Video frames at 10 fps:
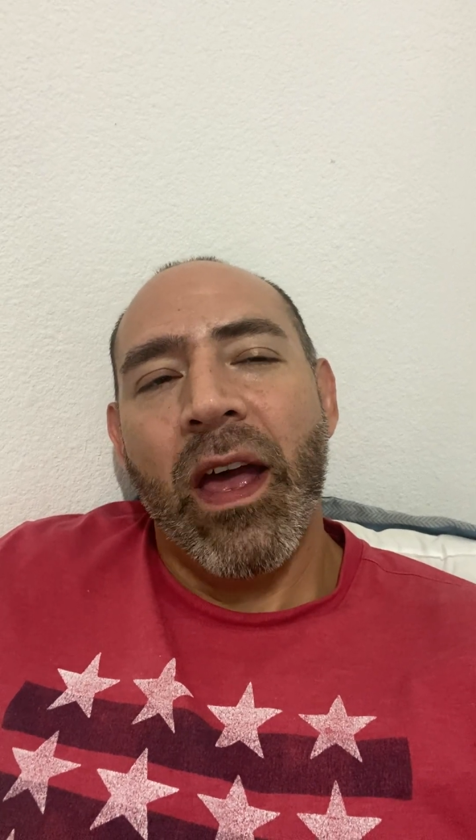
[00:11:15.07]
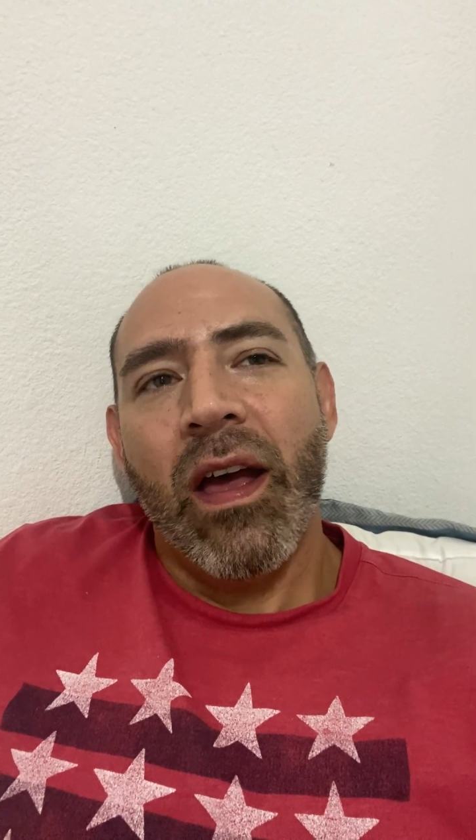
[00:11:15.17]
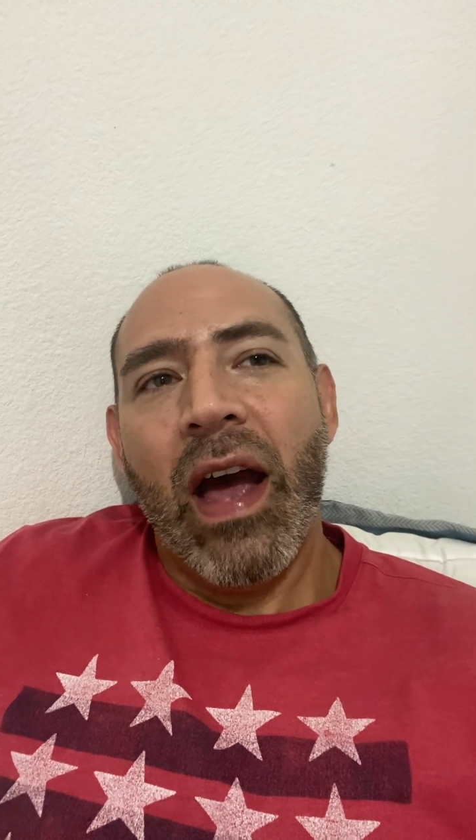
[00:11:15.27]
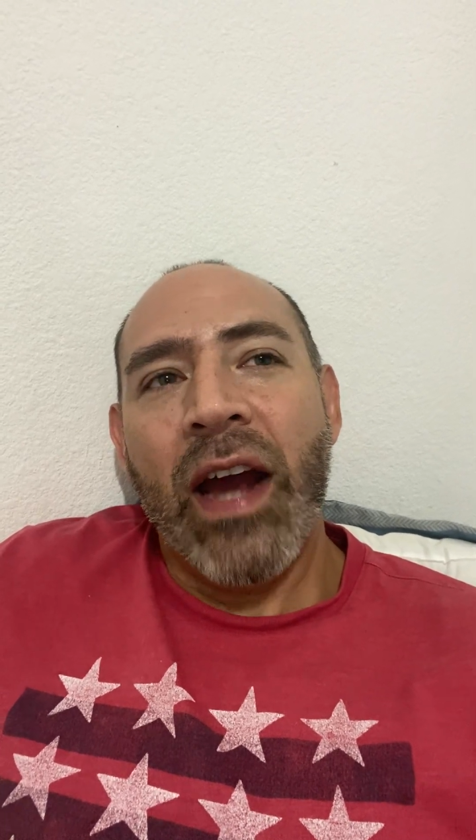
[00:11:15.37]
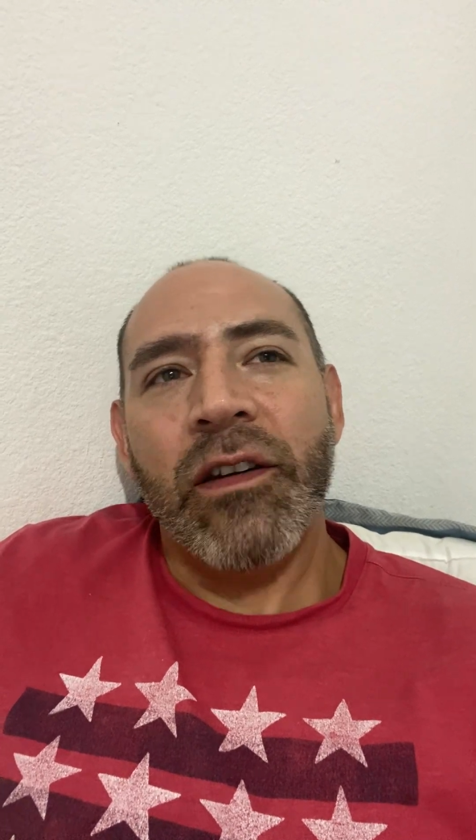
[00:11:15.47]

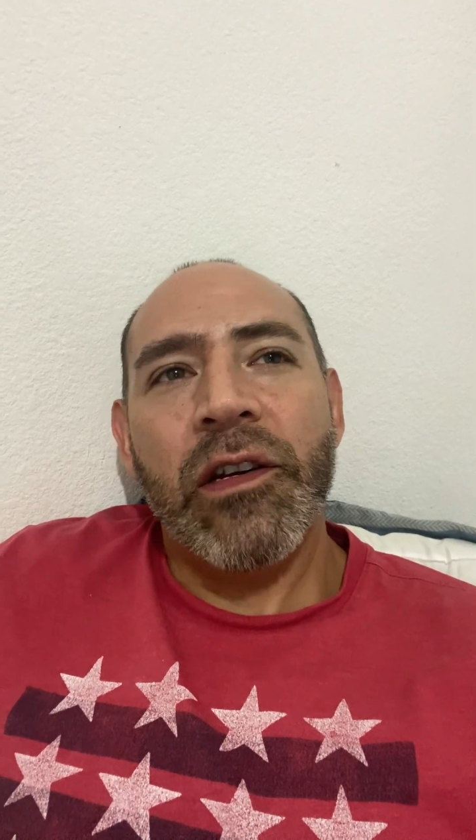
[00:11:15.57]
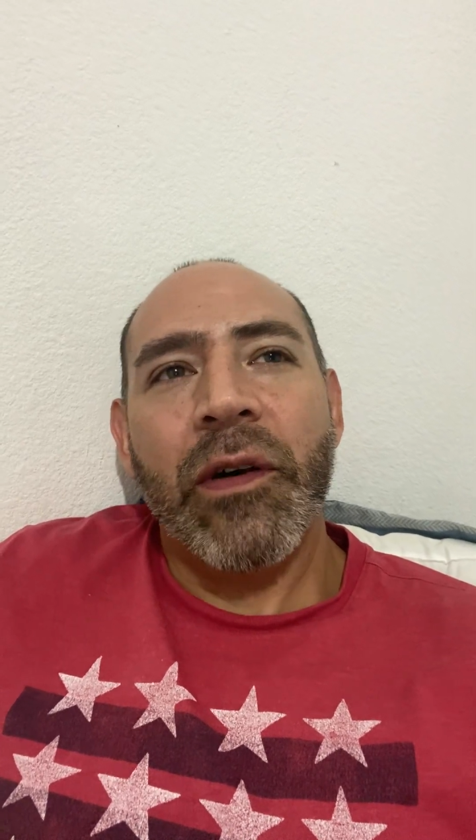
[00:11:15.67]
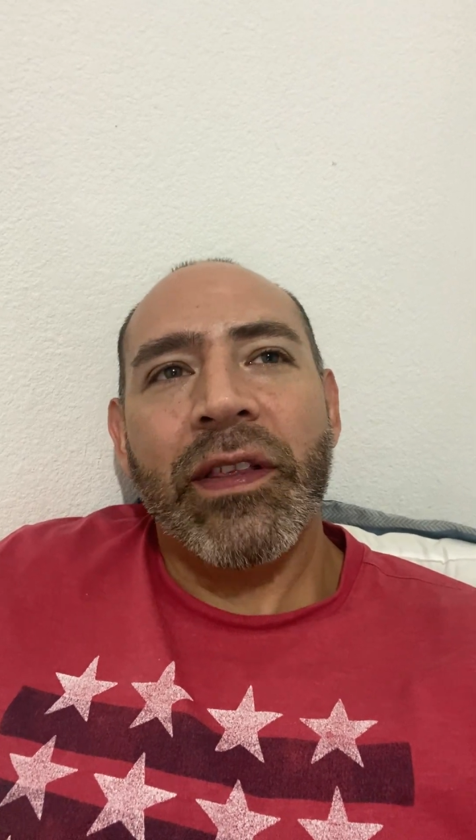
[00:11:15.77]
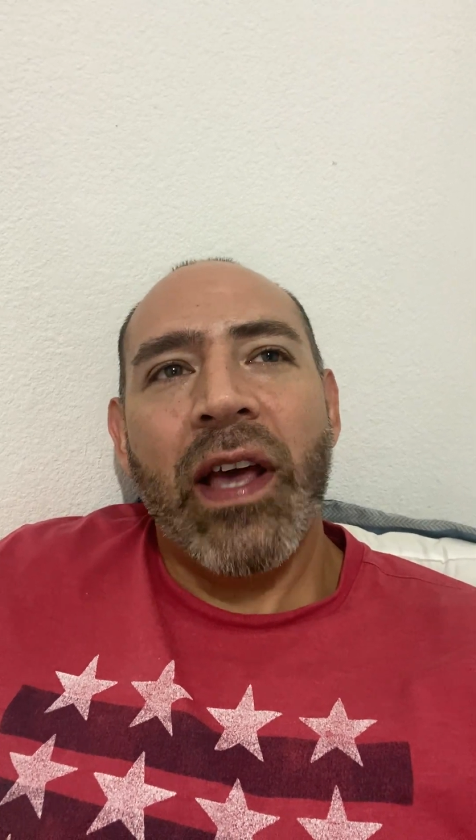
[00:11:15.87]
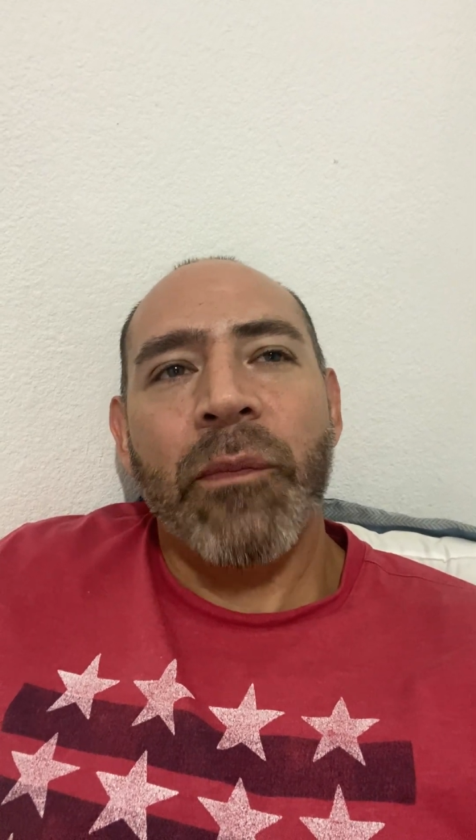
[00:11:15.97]
I knew
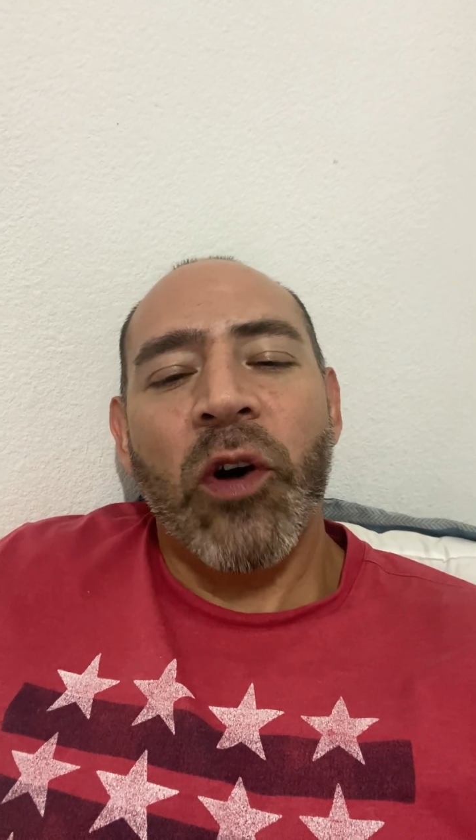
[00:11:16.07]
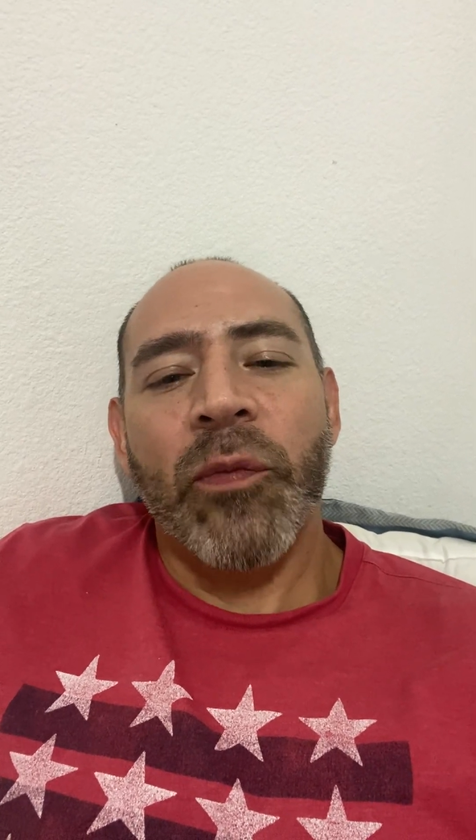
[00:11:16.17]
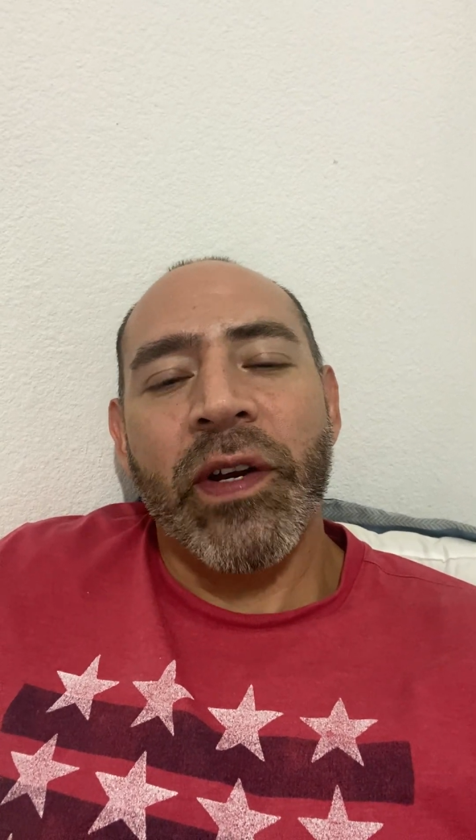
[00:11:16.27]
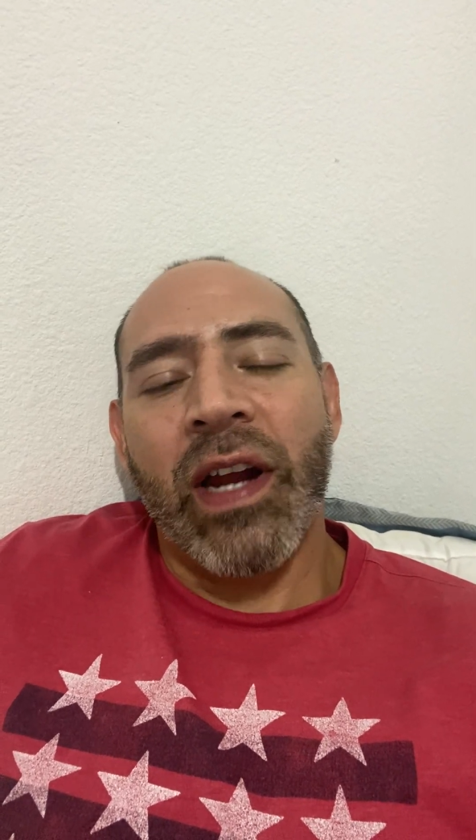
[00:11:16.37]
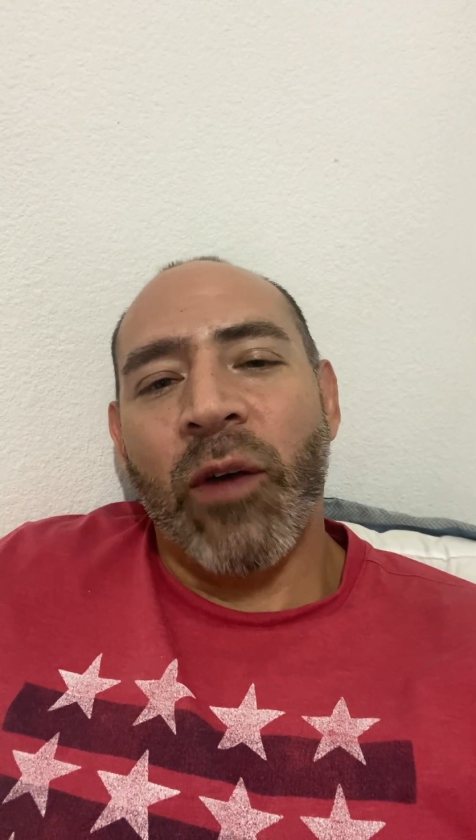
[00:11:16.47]
at that
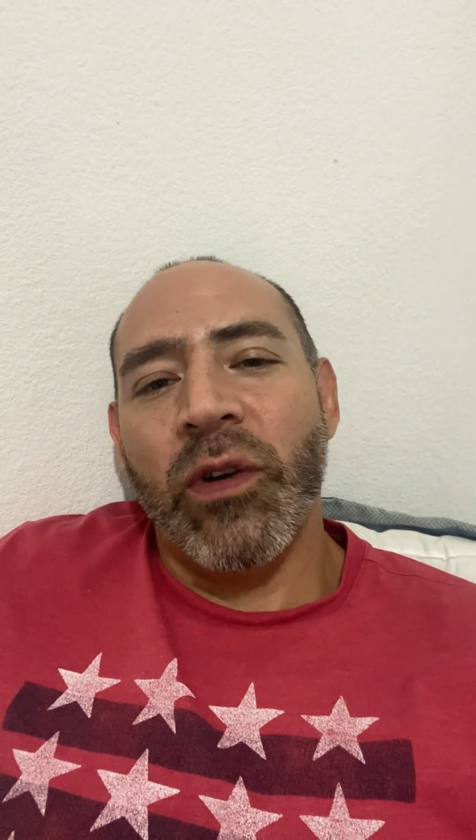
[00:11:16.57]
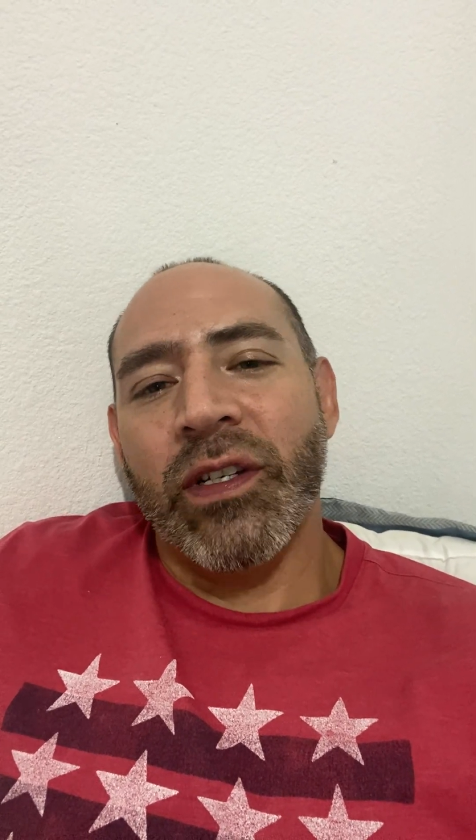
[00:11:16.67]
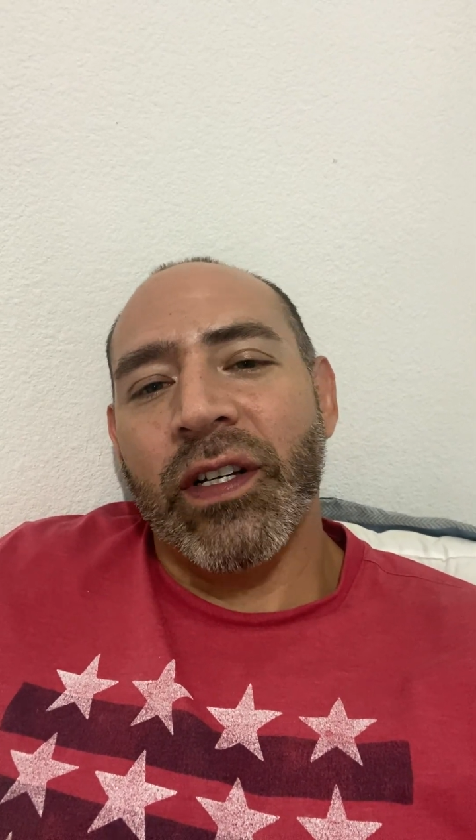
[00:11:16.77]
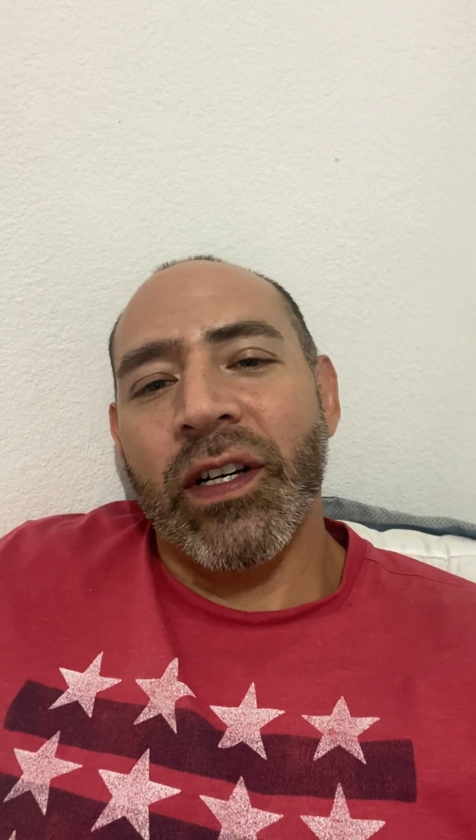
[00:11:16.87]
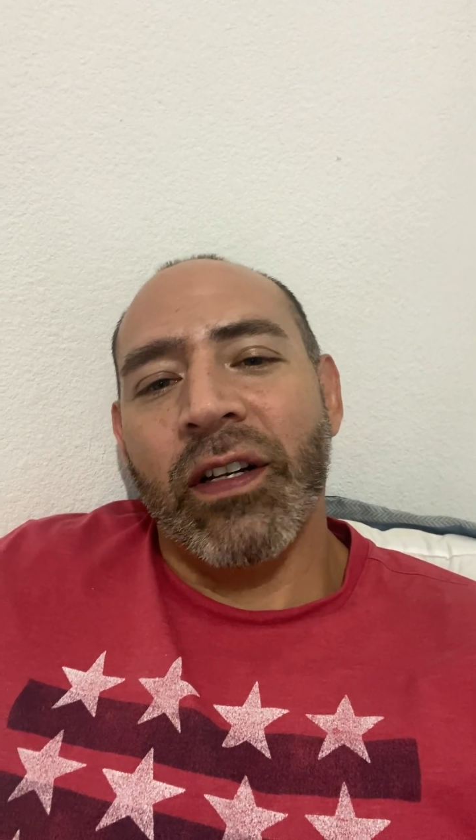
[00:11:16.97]
moment I
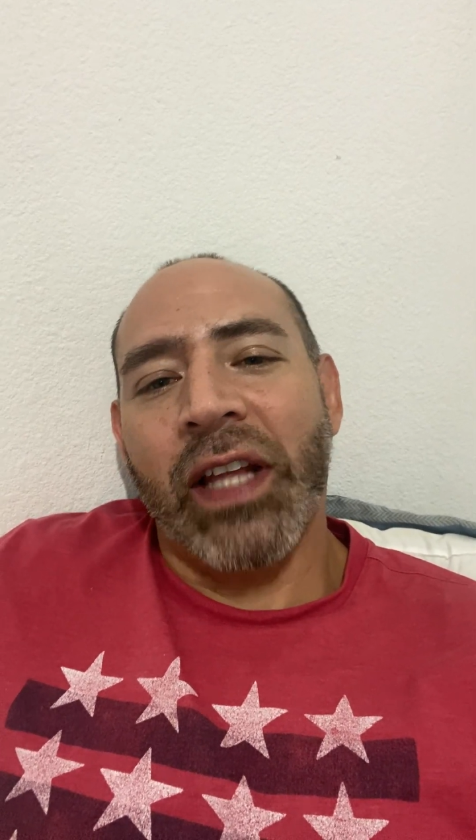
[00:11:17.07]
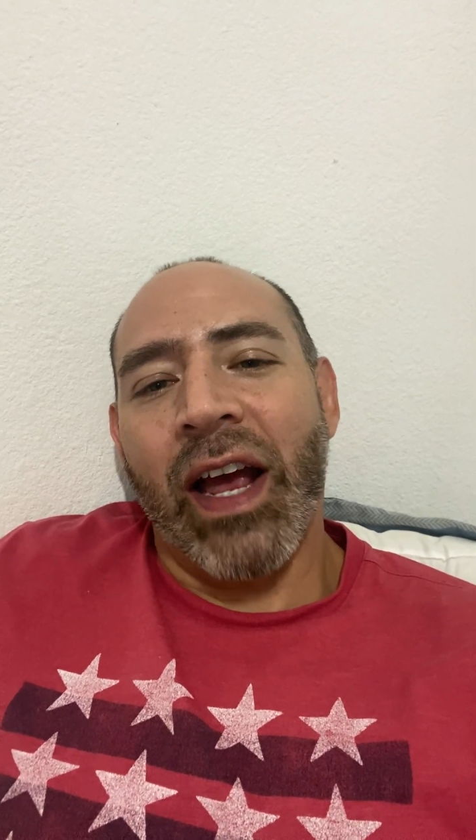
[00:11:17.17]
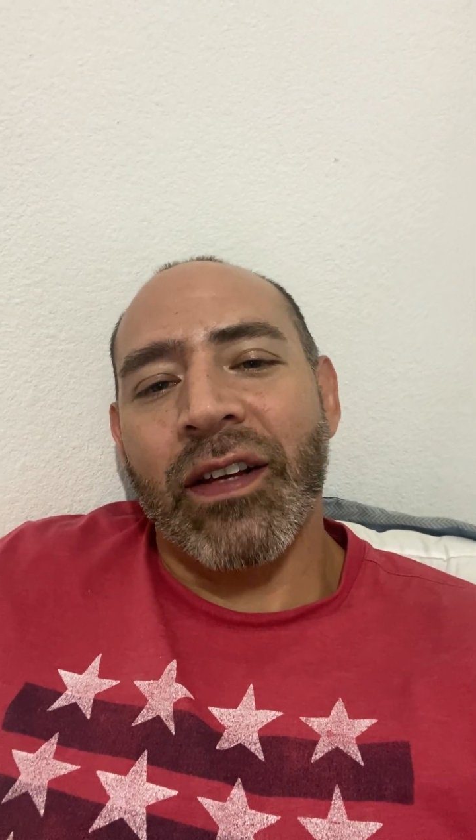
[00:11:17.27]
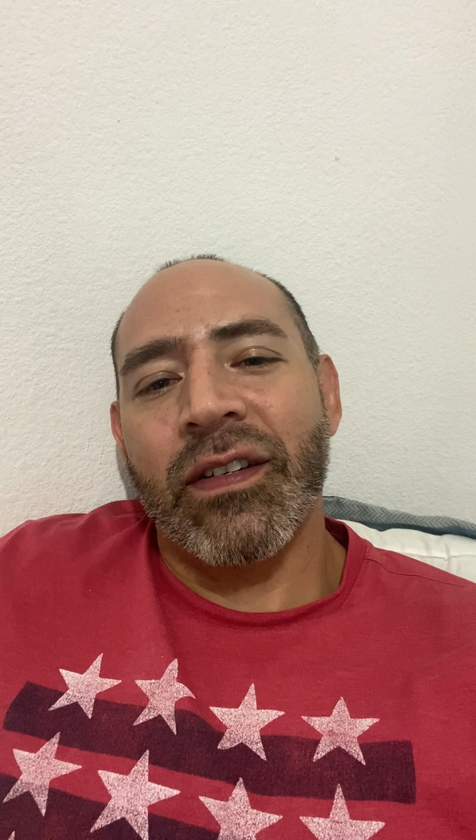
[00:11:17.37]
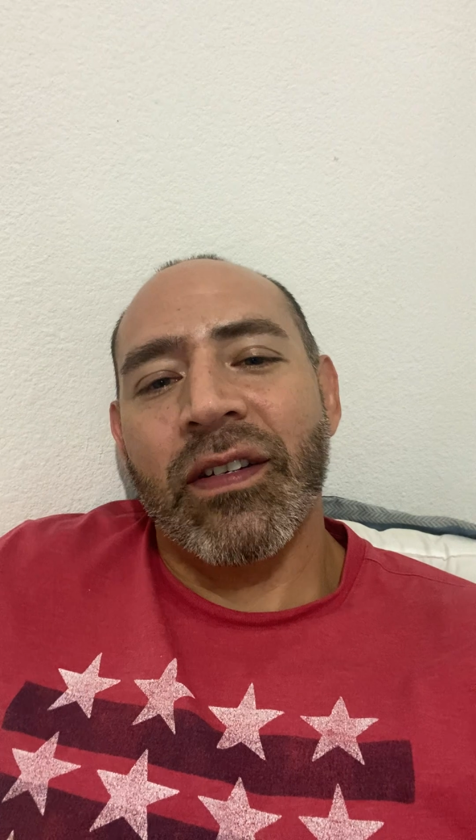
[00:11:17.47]
wasn't going to
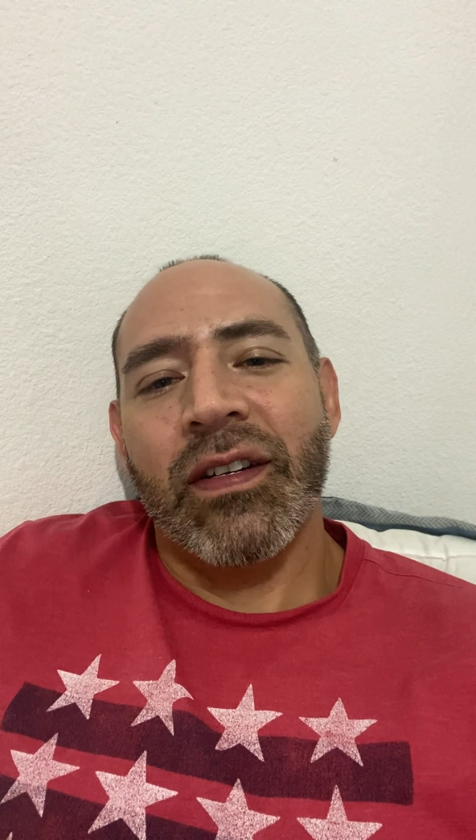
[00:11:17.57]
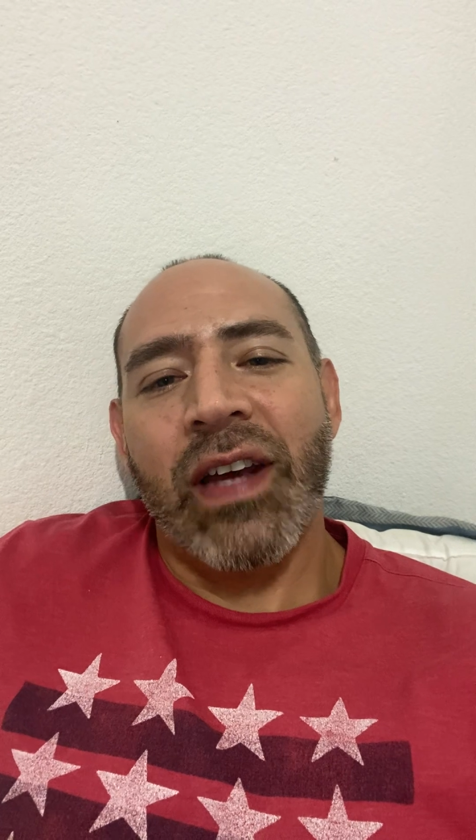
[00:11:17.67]
last